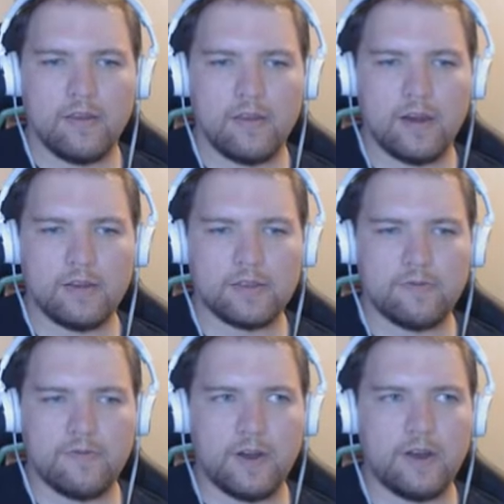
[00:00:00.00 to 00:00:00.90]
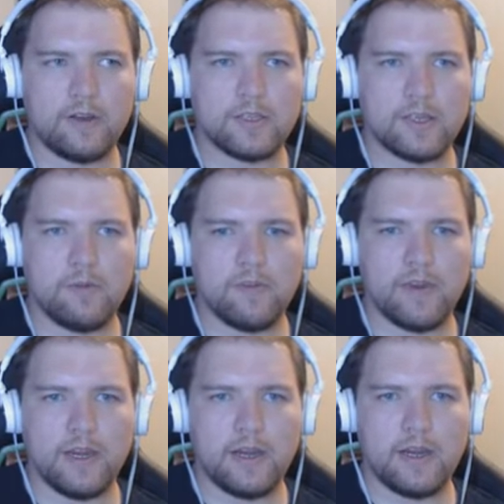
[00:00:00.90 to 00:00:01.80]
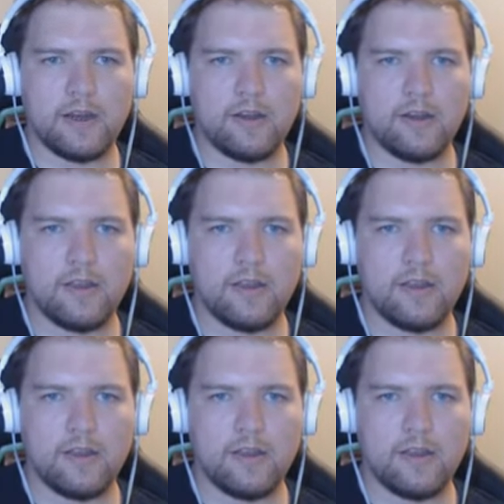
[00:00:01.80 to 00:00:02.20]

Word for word: Alright, so first, come over here.